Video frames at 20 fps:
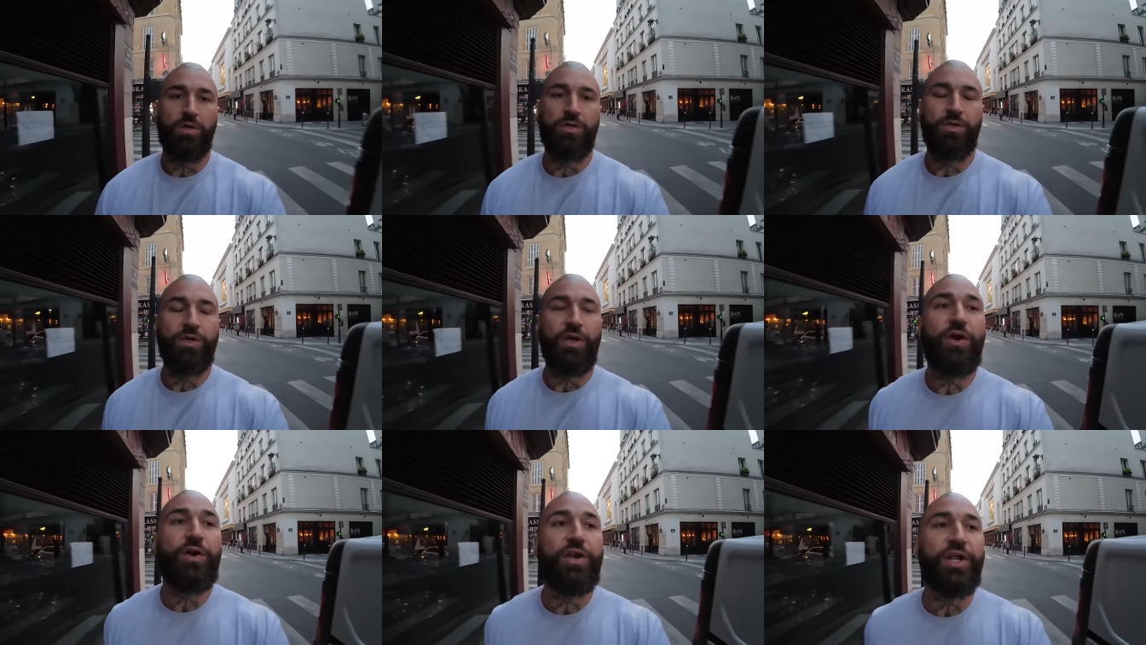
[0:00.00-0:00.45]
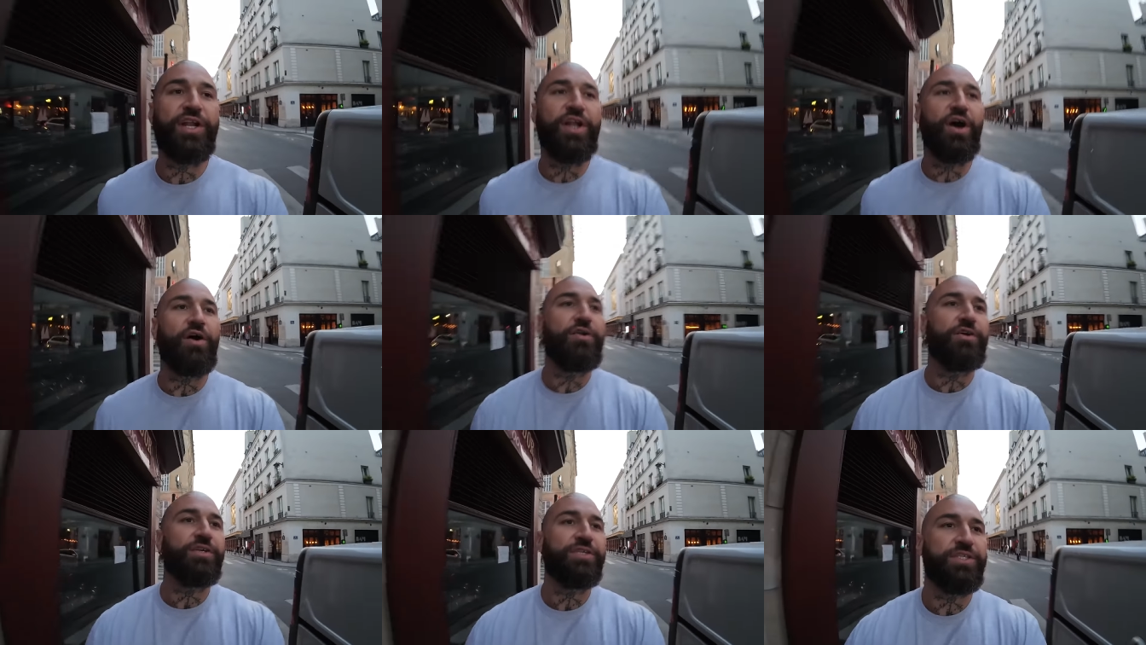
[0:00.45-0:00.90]
You know what I
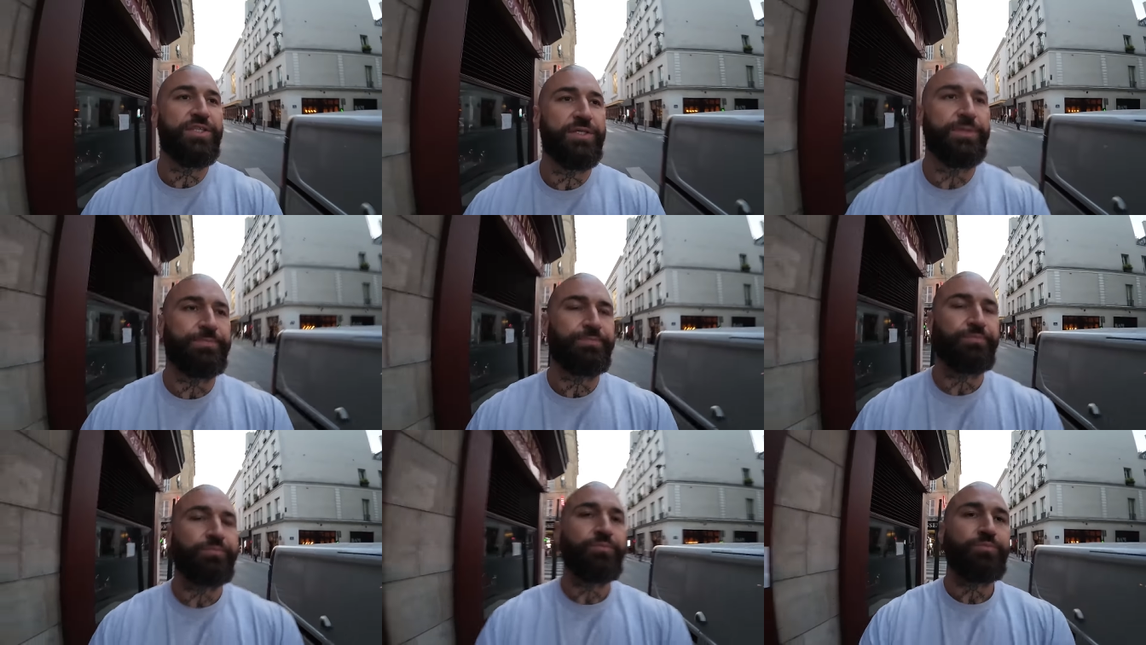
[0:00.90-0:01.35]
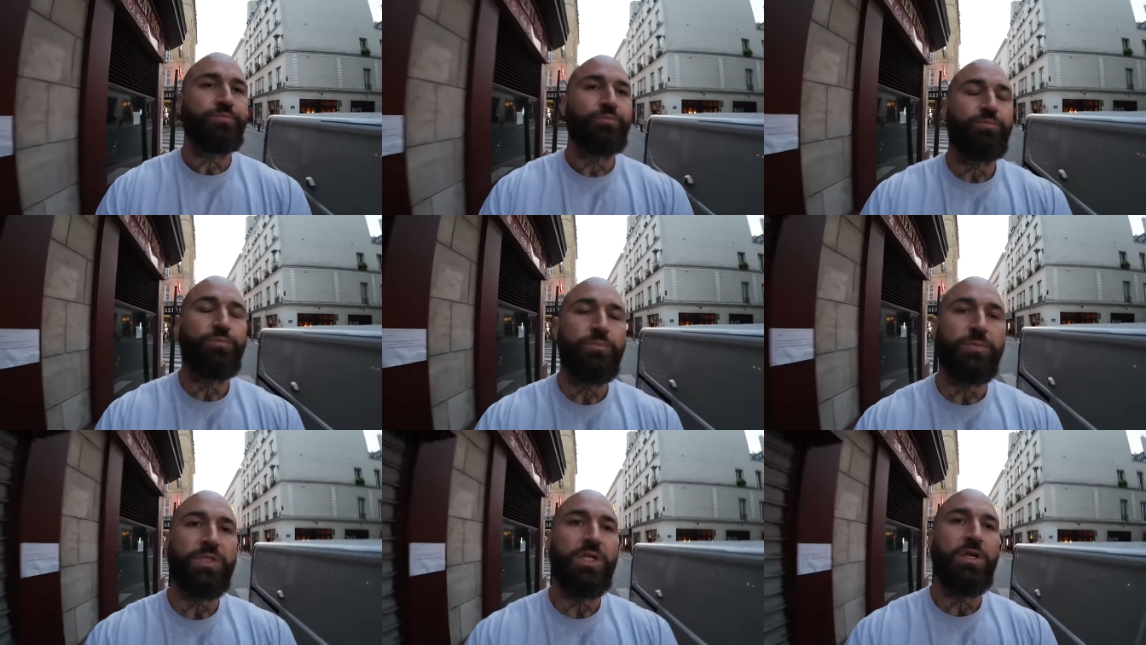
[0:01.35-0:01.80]
noticed?
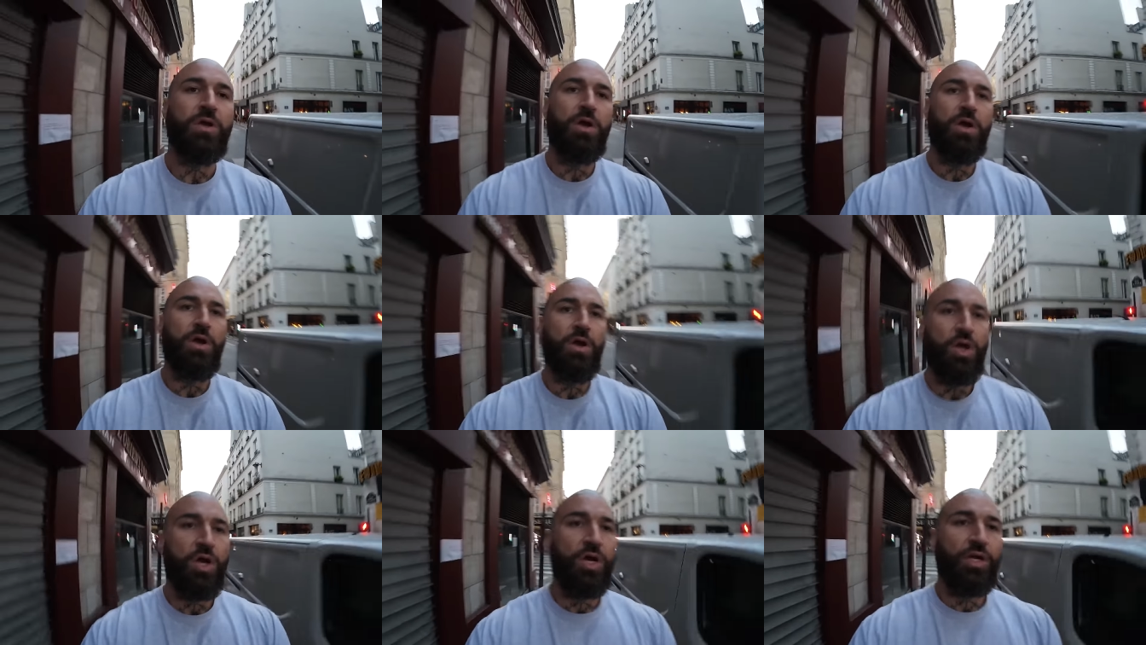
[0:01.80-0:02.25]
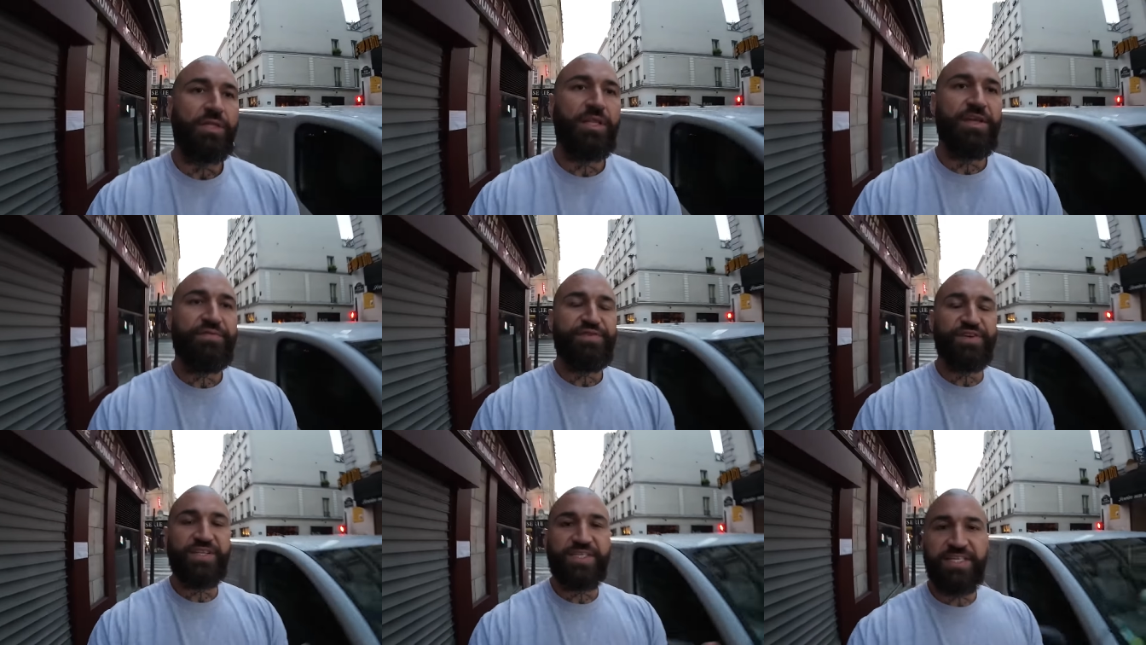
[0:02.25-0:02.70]

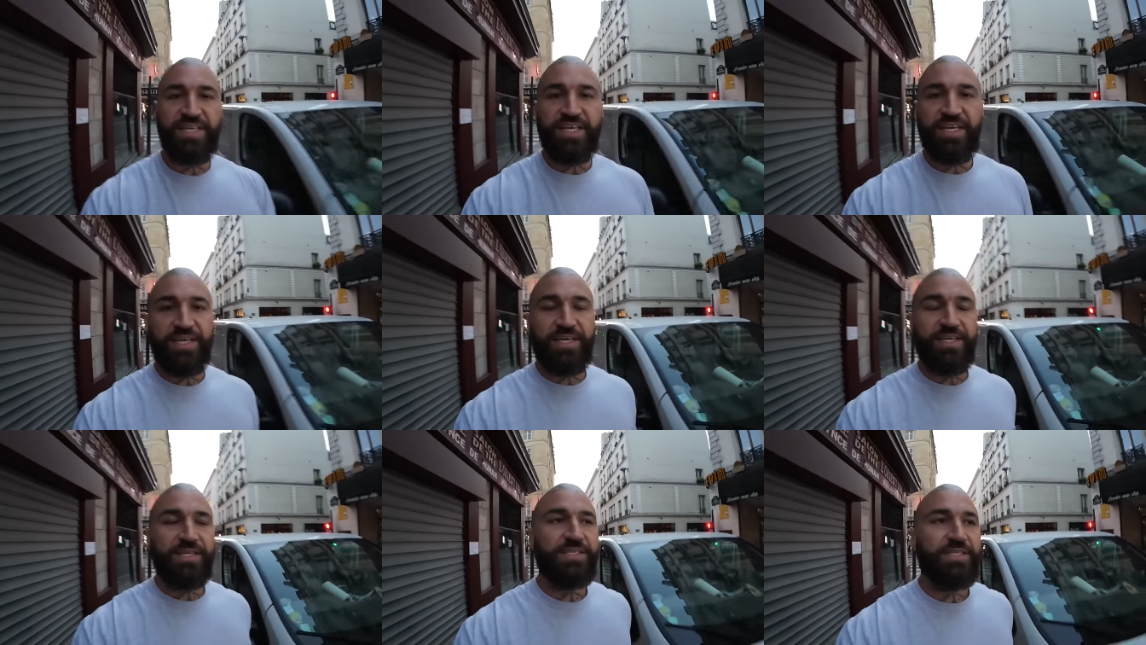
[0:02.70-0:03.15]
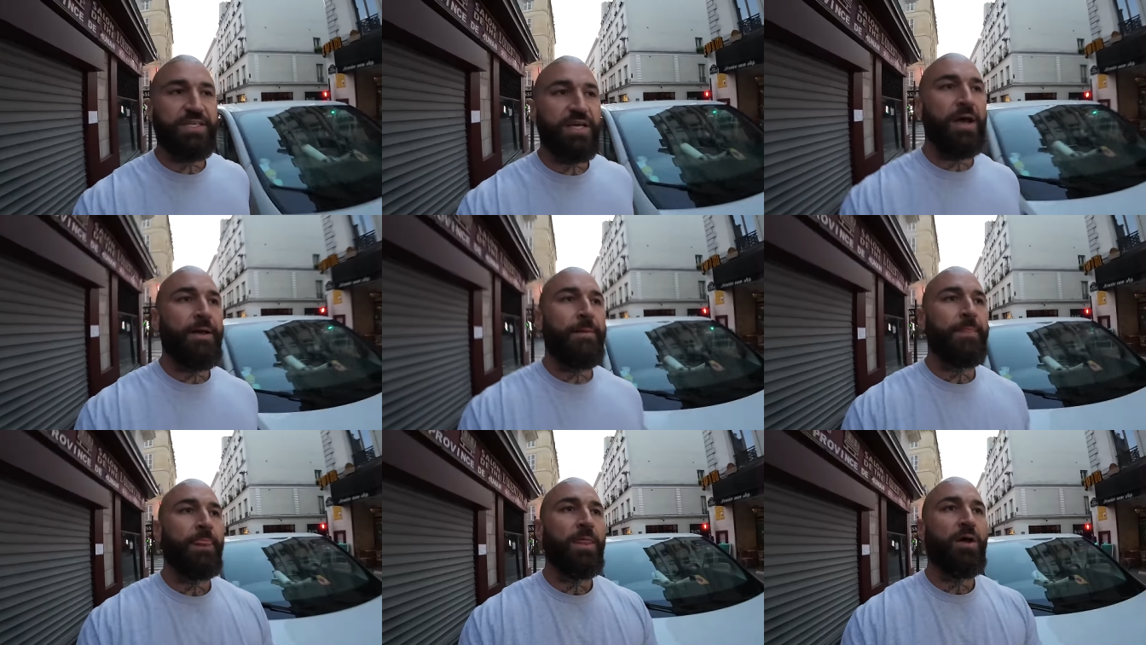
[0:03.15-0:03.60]
Different cities
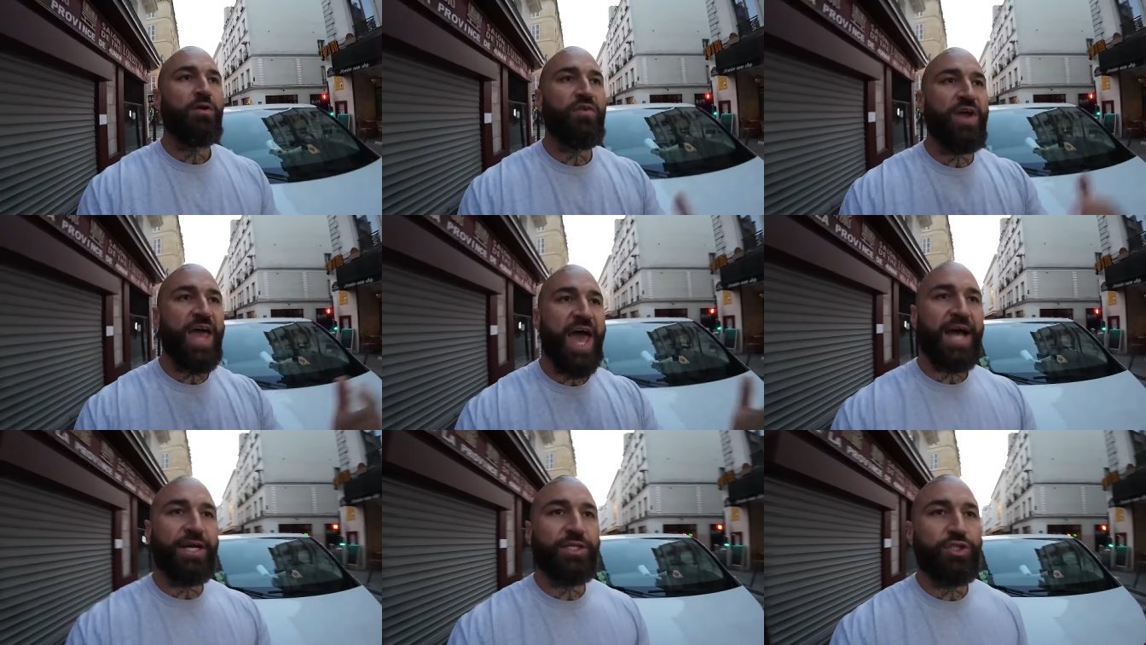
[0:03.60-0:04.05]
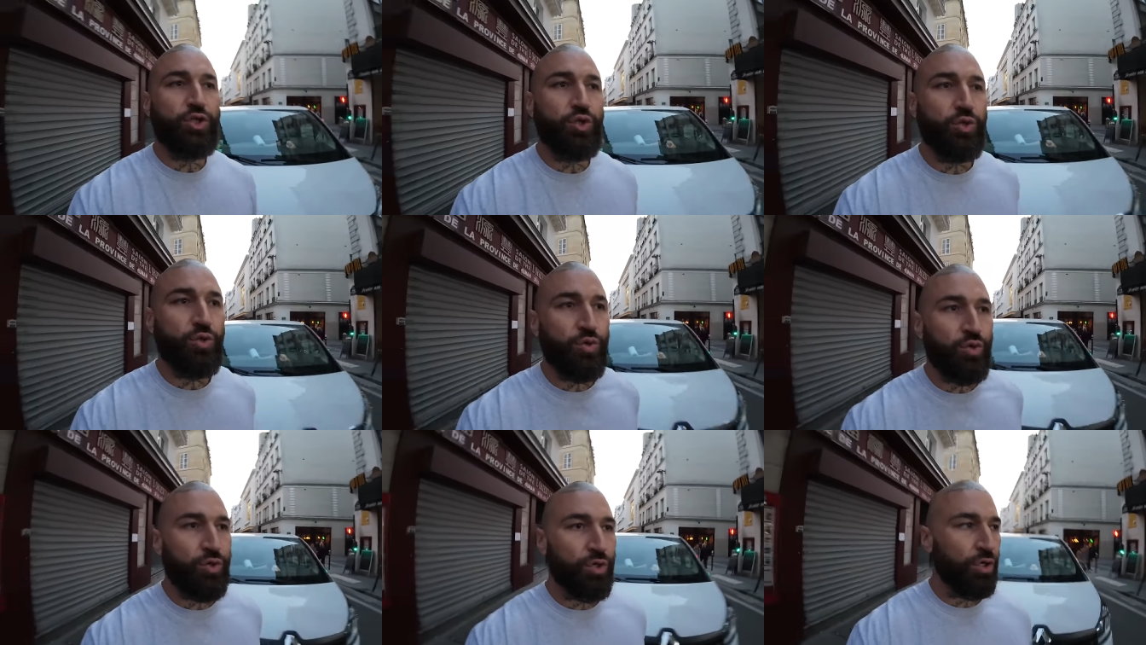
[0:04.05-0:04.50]
react
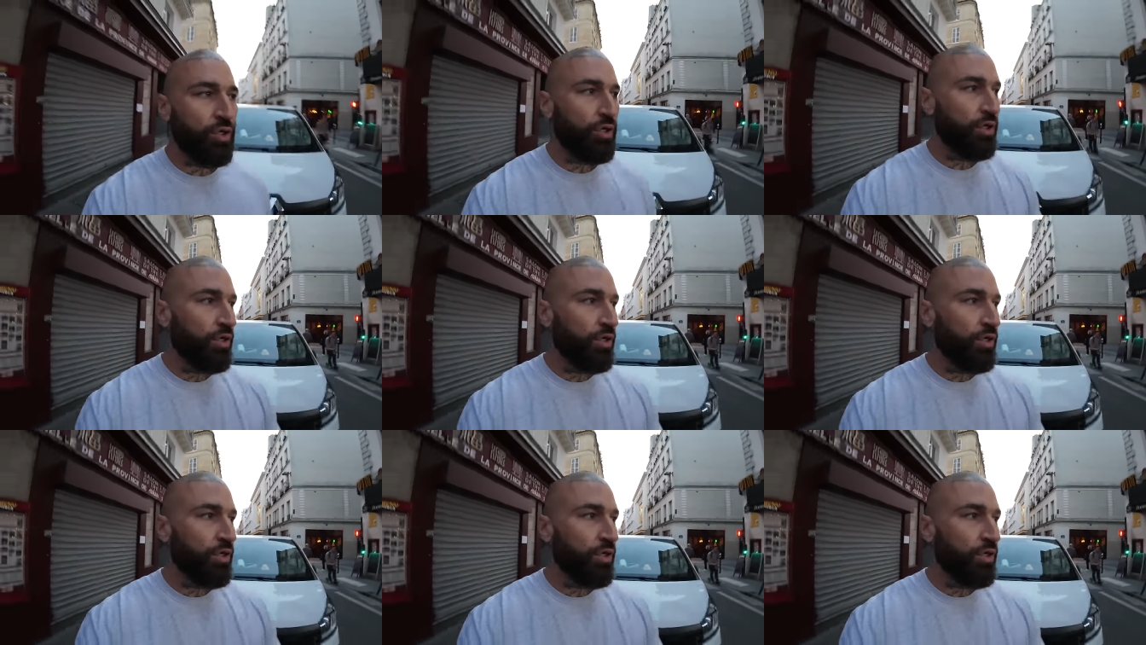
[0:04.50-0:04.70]
to